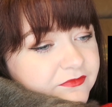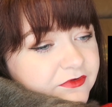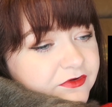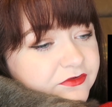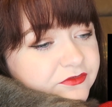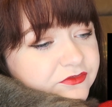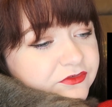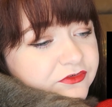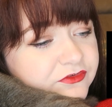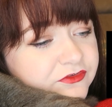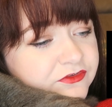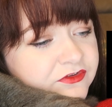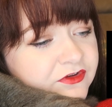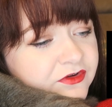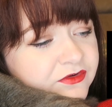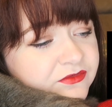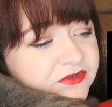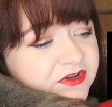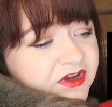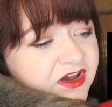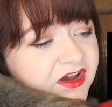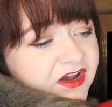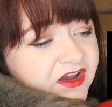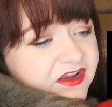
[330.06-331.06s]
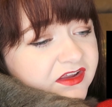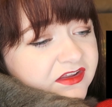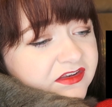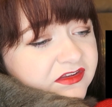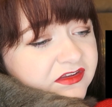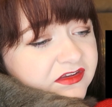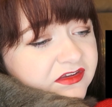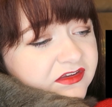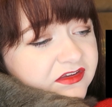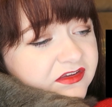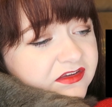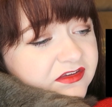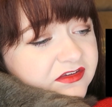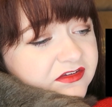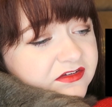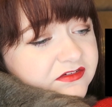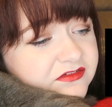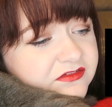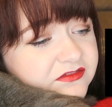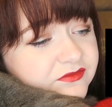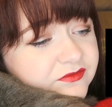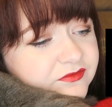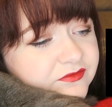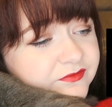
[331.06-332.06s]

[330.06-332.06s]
Oh, she's so tiny.